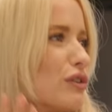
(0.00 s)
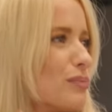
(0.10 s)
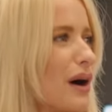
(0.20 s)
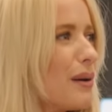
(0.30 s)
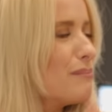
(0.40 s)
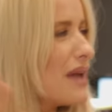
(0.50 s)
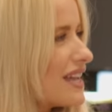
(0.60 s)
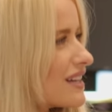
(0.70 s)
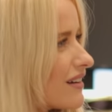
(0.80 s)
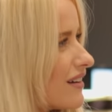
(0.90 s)
do up our
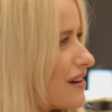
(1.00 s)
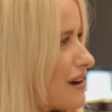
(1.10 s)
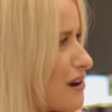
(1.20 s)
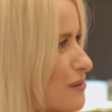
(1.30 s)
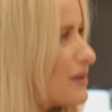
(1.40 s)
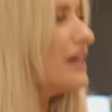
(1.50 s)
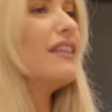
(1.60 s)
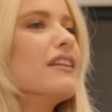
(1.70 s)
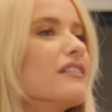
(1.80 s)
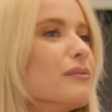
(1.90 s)
makeup.
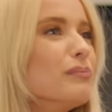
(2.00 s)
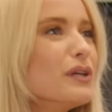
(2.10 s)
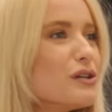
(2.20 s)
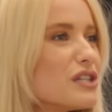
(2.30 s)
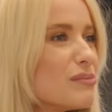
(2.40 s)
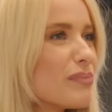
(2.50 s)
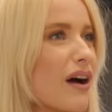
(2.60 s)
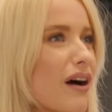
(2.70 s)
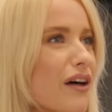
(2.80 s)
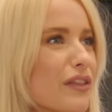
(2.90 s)
There's a beauty
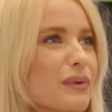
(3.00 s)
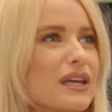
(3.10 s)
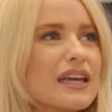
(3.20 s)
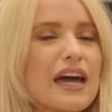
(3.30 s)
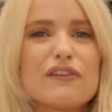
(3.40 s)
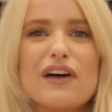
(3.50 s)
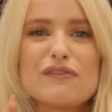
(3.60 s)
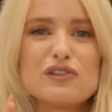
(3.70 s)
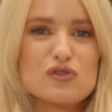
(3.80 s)
bar that we can kind of have a